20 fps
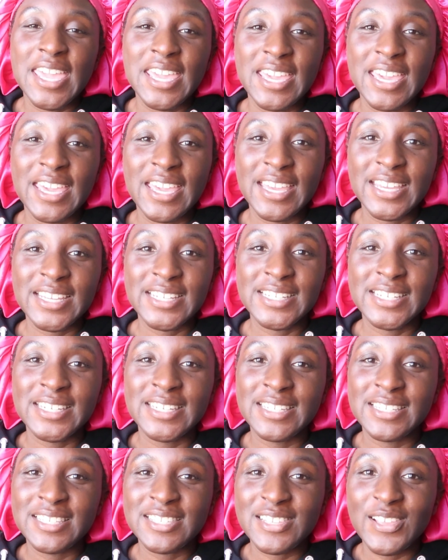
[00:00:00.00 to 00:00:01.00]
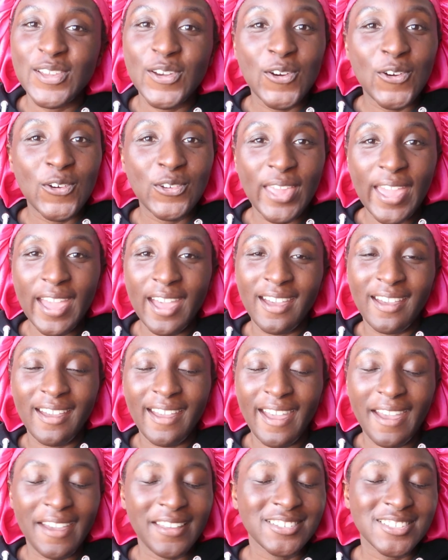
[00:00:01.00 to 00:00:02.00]
And so yeah,
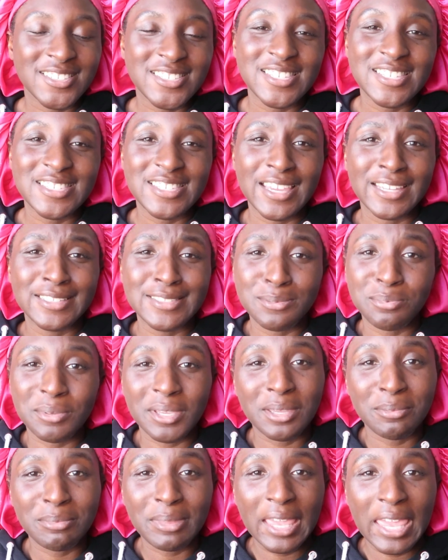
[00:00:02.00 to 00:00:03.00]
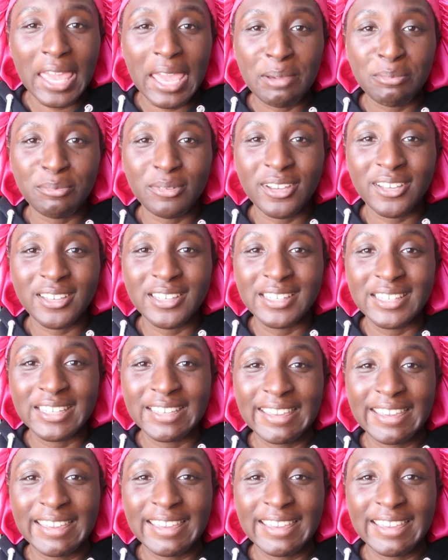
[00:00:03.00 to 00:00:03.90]
I just decided to pick up the camera,